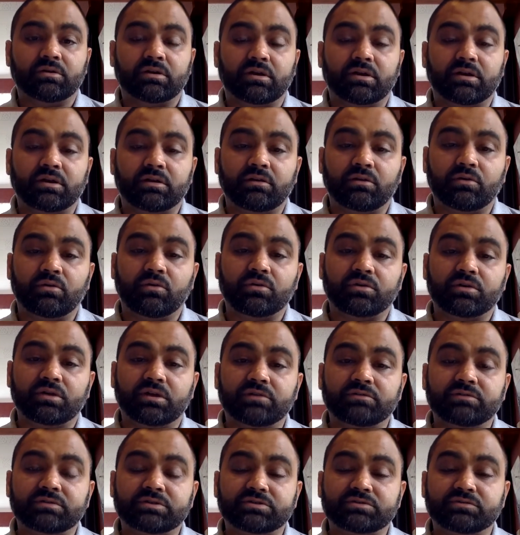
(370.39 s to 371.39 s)
current
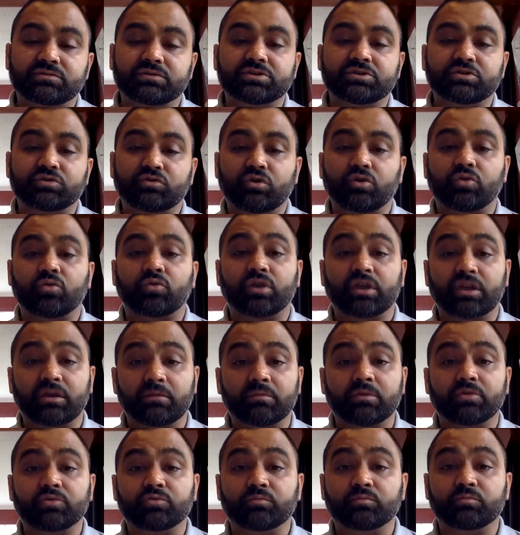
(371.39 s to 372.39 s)
lockdown situation you are not
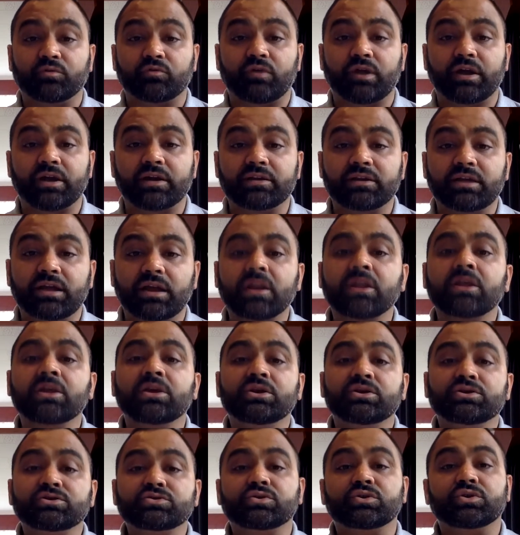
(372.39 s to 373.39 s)
able to provide that,
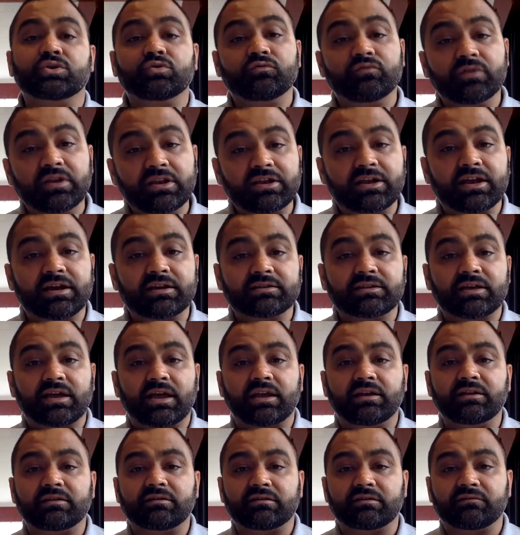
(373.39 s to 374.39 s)
so you will get
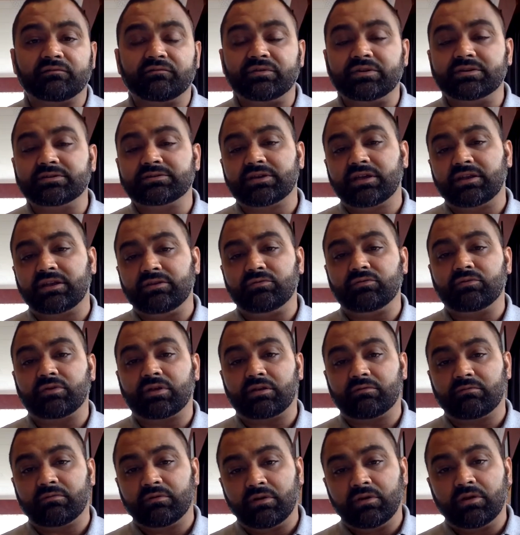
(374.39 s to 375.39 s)
the interim visa, and
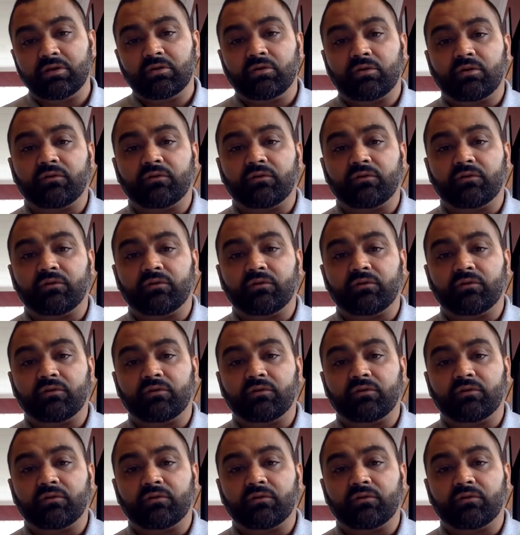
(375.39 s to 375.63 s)
you can,